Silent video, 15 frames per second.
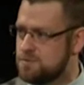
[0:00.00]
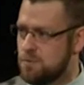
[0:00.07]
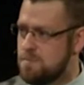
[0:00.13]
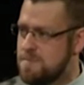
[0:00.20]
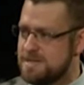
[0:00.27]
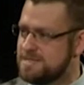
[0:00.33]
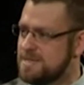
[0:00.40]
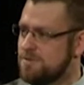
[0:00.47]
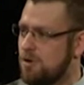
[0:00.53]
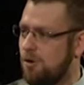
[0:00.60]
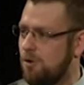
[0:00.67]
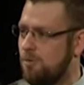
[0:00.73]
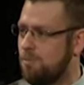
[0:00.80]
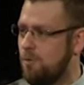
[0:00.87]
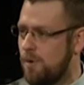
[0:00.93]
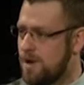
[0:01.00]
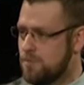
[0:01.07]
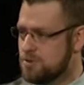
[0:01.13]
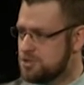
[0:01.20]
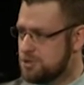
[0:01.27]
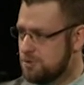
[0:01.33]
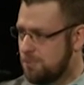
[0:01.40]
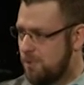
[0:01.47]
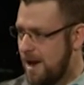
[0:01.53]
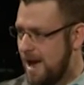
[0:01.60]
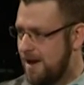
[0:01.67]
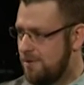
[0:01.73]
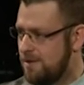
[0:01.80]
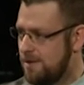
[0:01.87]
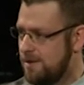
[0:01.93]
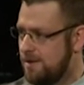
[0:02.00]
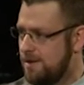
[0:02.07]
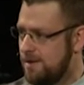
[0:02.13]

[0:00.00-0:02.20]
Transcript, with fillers: we're missing the whole point. We're still proud.